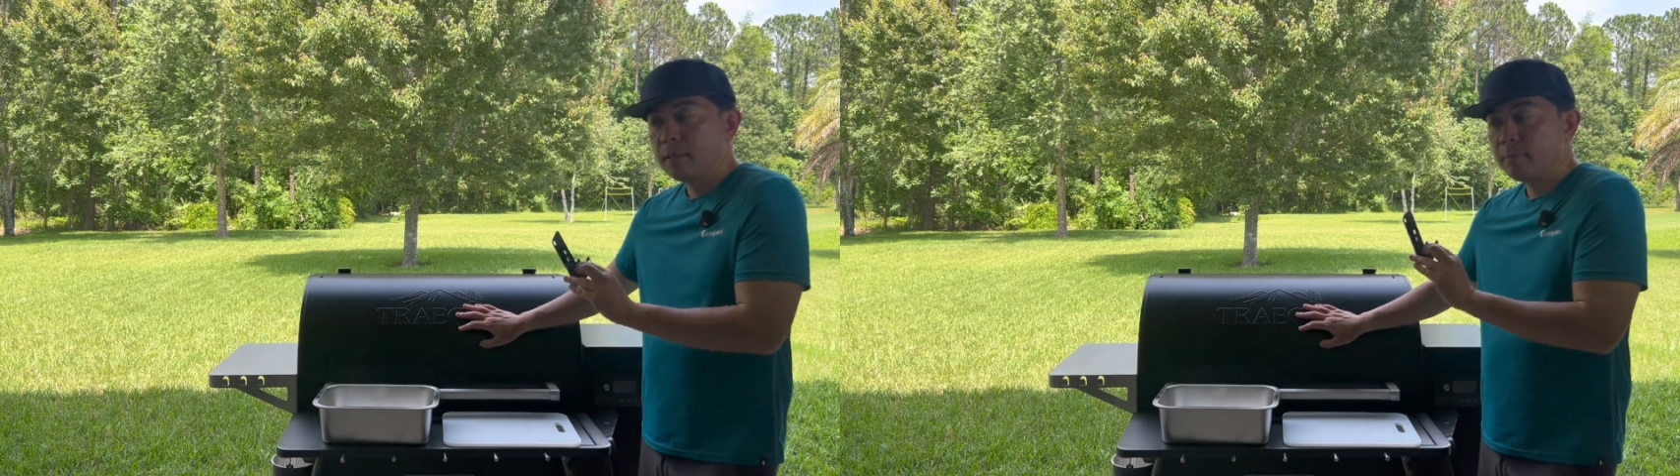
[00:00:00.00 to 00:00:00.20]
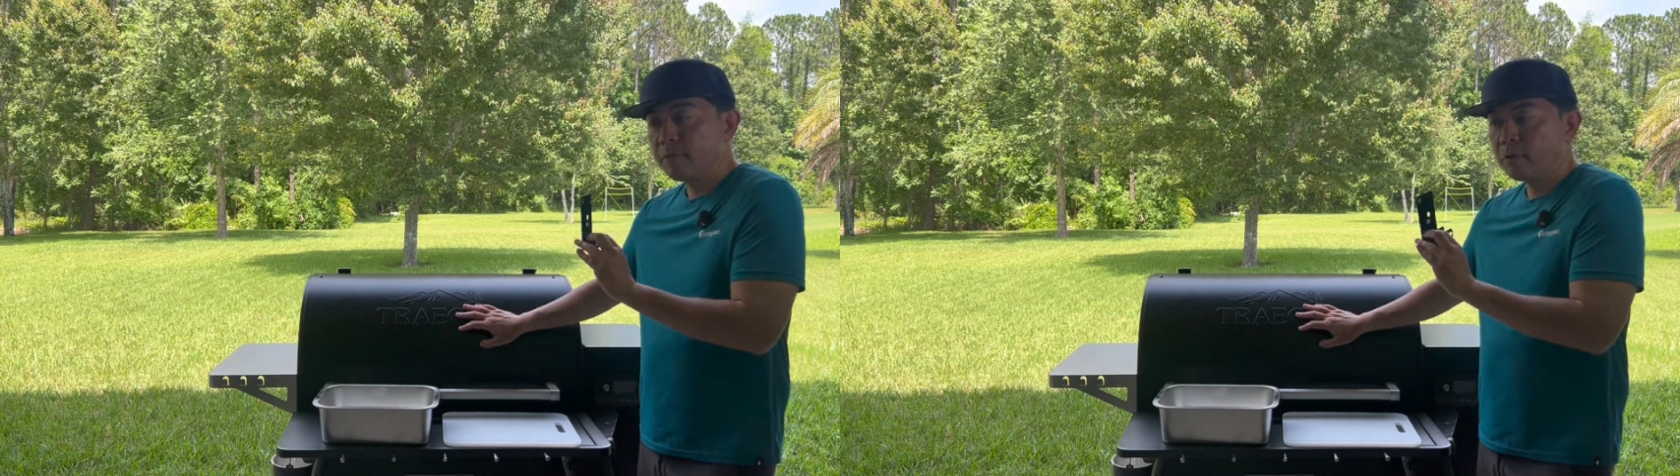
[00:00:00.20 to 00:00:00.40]

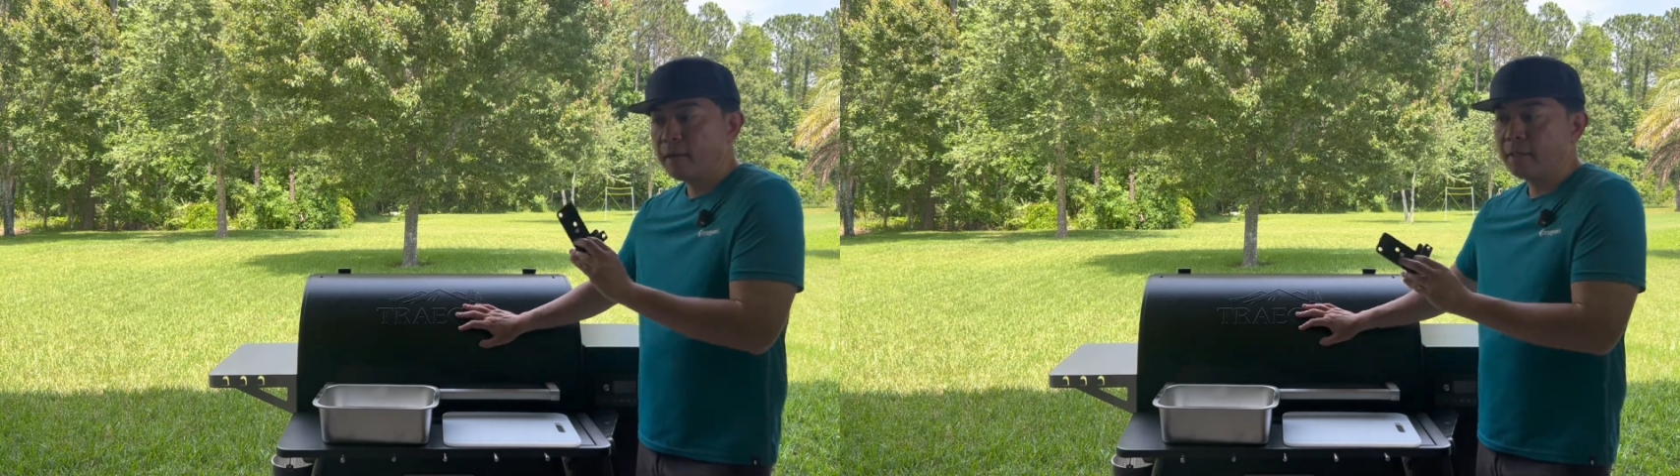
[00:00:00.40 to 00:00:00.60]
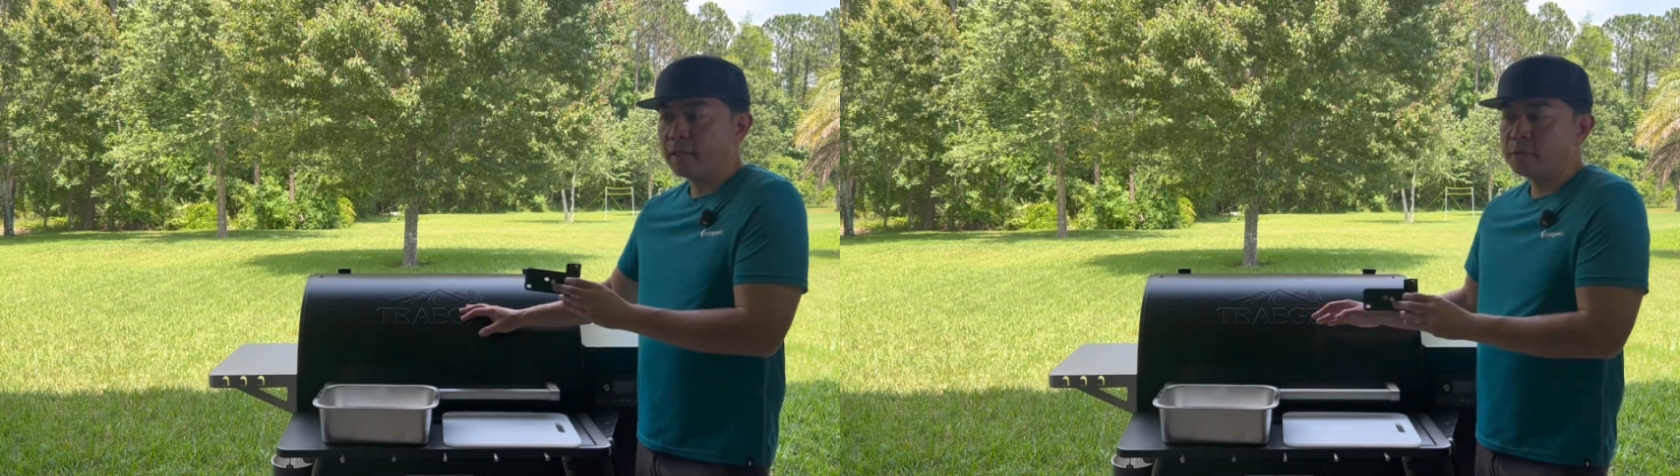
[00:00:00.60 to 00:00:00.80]
Before
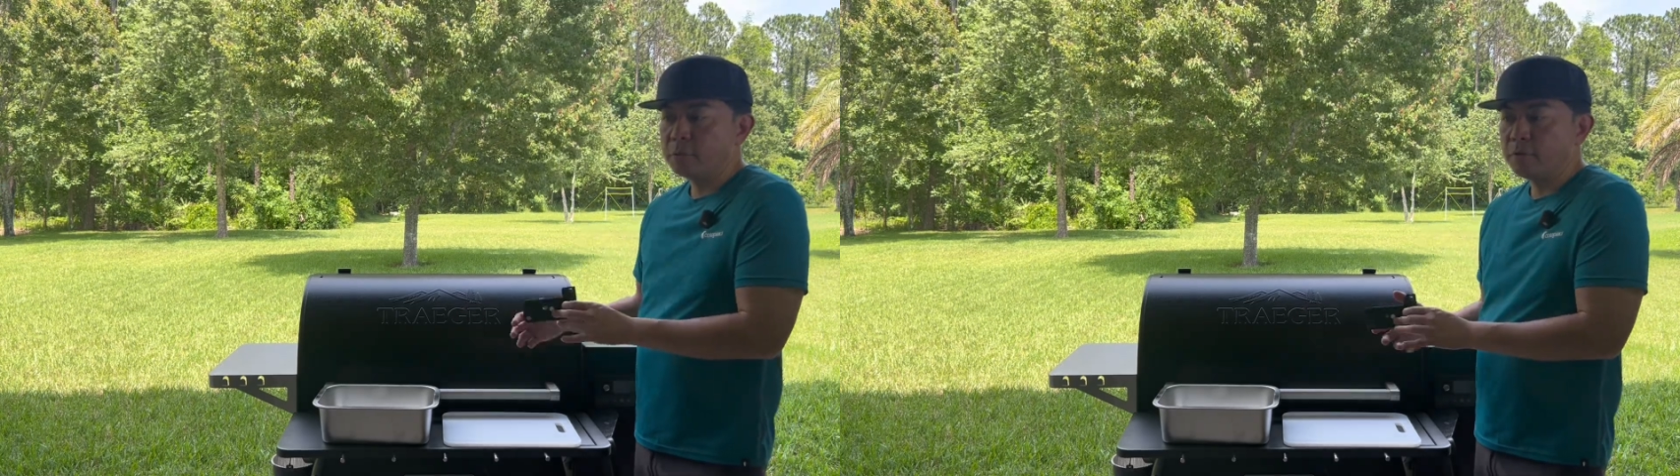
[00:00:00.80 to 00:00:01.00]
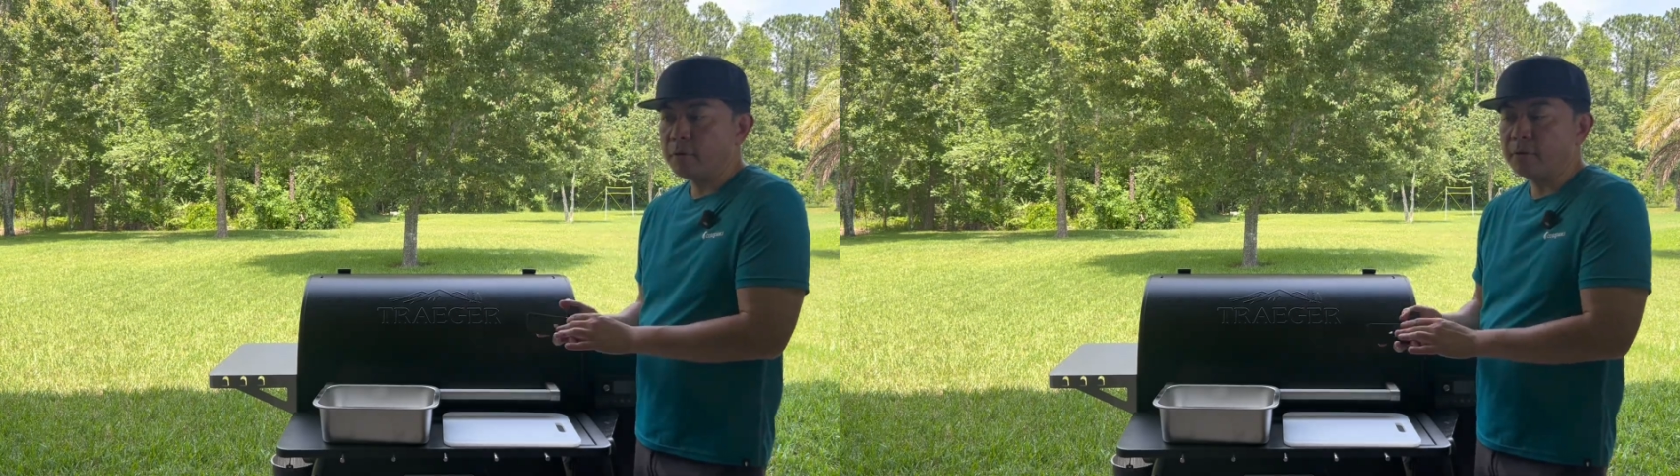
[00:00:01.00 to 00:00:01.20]
I get
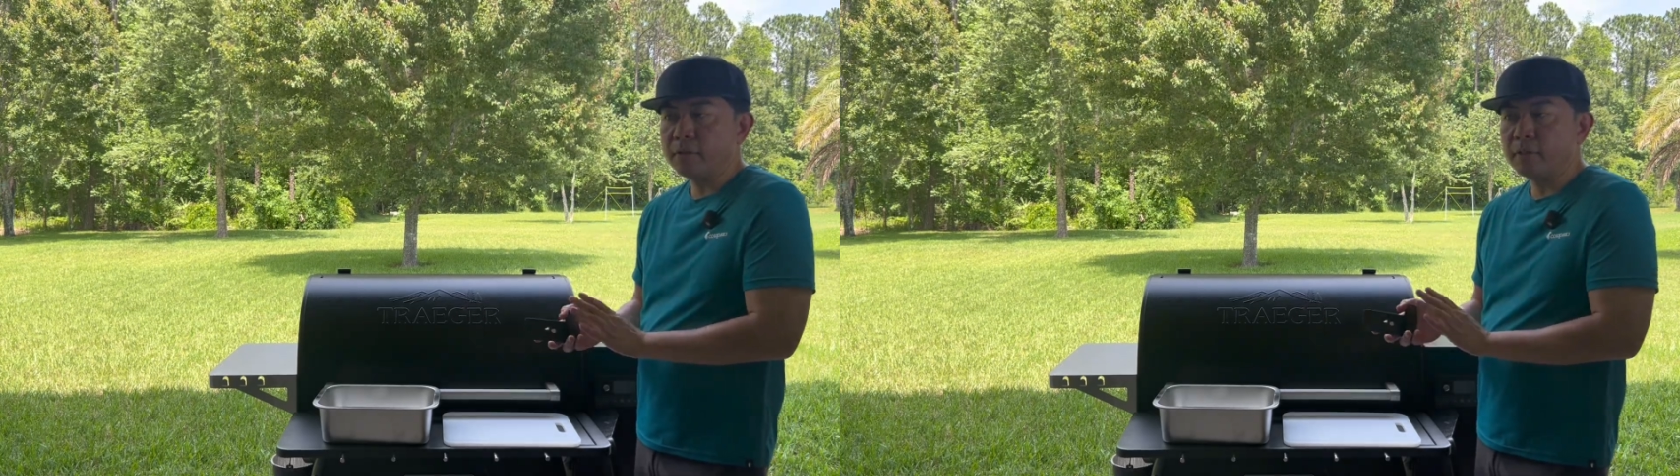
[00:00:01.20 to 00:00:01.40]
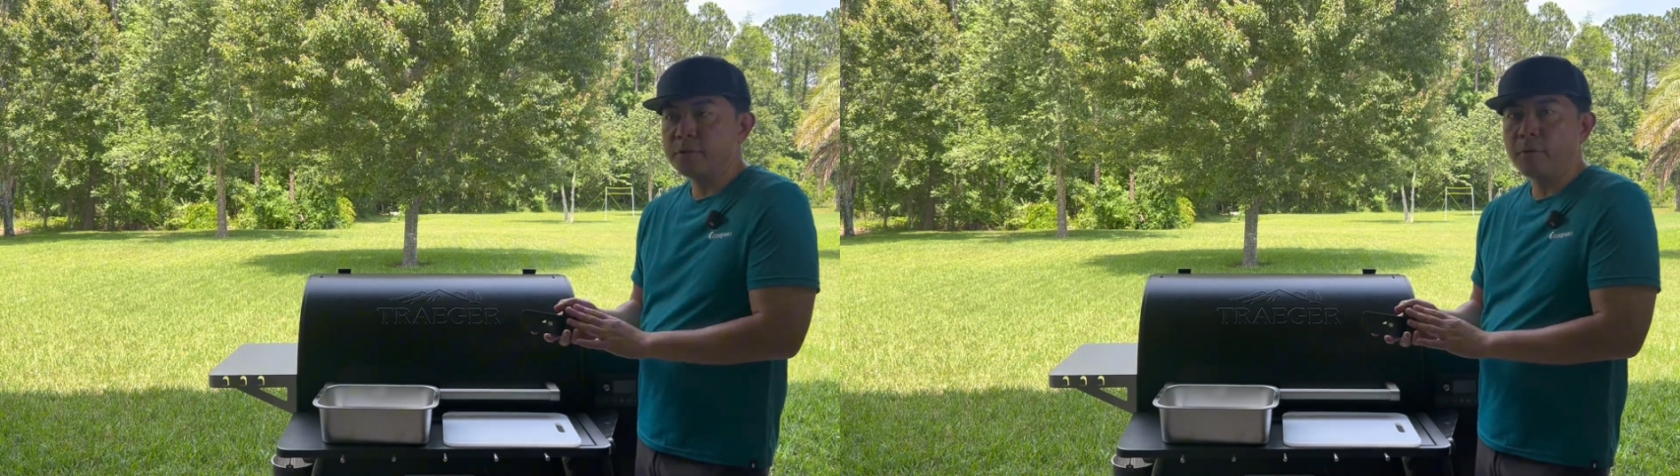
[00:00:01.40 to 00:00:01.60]
too far
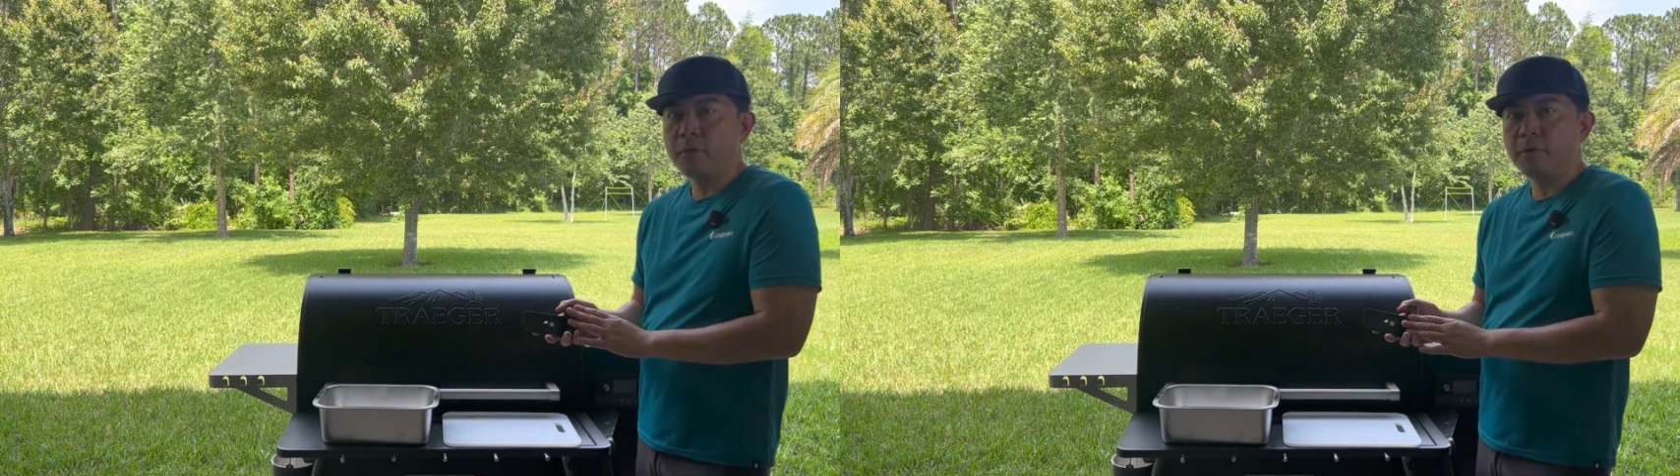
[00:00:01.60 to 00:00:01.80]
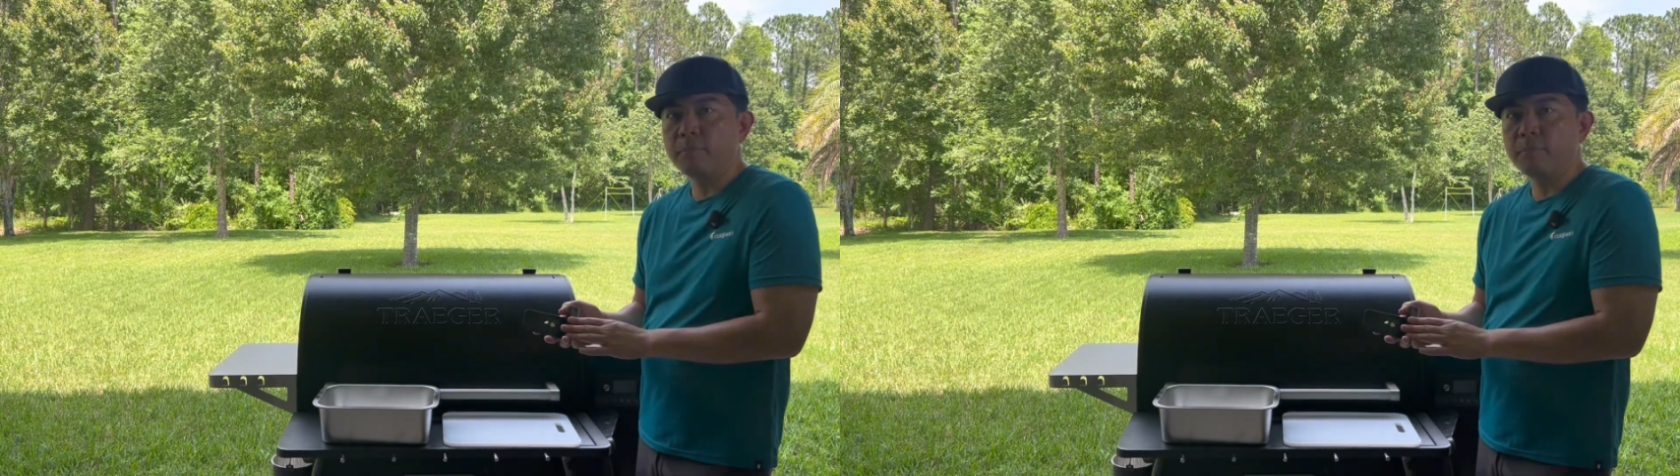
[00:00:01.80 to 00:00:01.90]
into showing you the